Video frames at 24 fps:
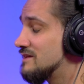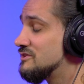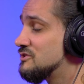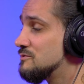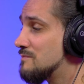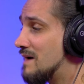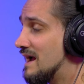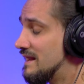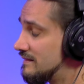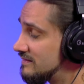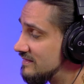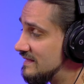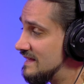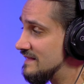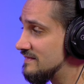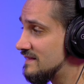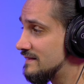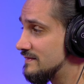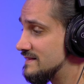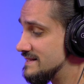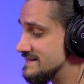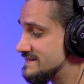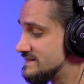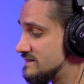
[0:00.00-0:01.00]
you might think
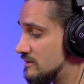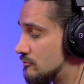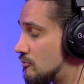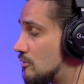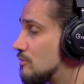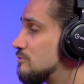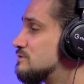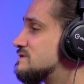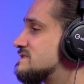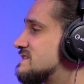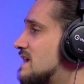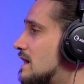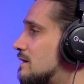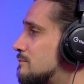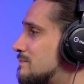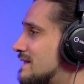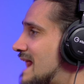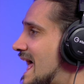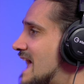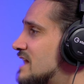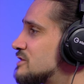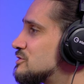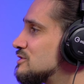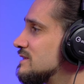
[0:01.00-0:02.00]
that this is a Rhodes sound
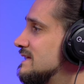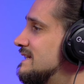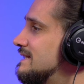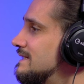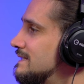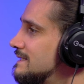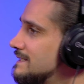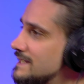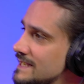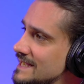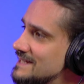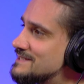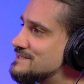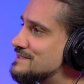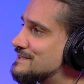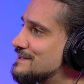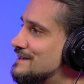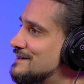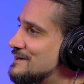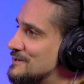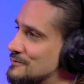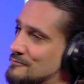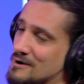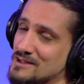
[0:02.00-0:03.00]
but actually
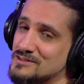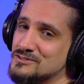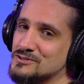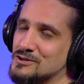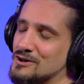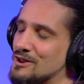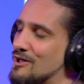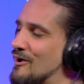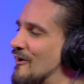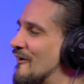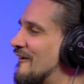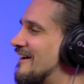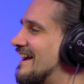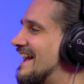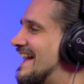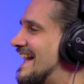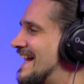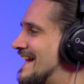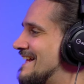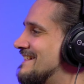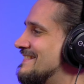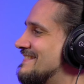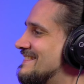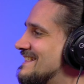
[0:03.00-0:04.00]
it's Retrolog
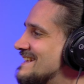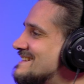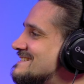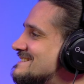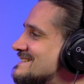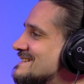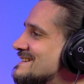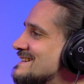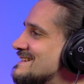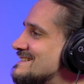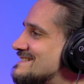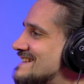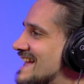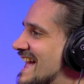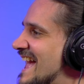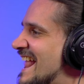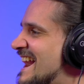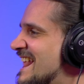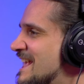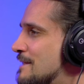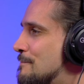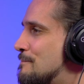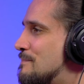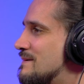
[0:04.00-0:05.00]
and this is
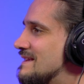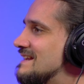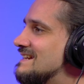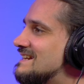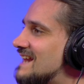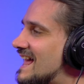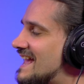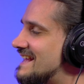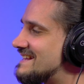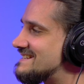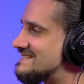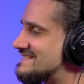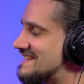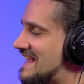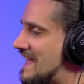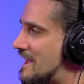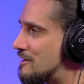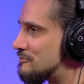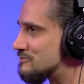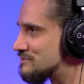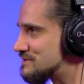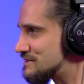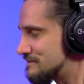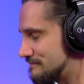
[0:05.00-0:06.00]
an EP-like
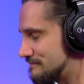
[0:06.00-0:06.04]
sound